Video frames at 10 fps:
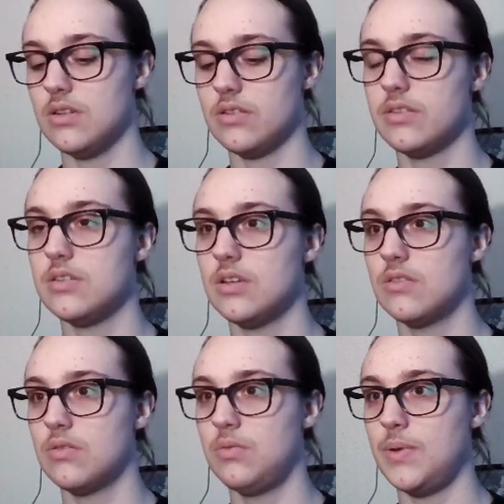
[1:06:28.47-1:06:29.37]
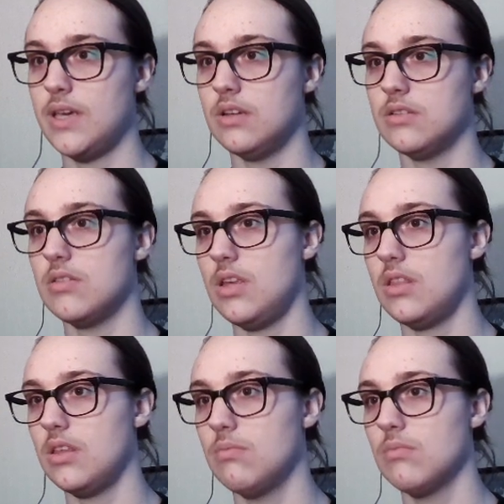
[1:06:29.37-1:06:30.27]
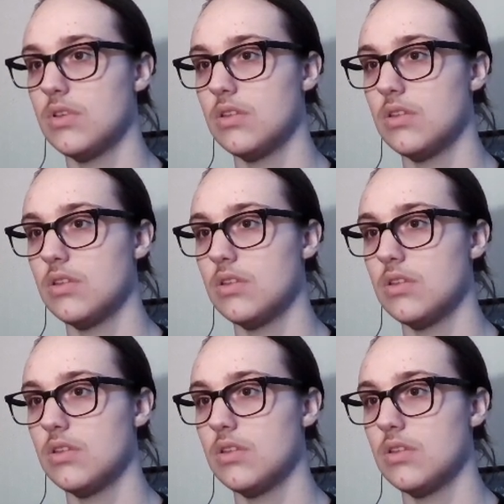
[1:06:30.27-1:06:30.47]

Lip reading: earth to quake underneath him.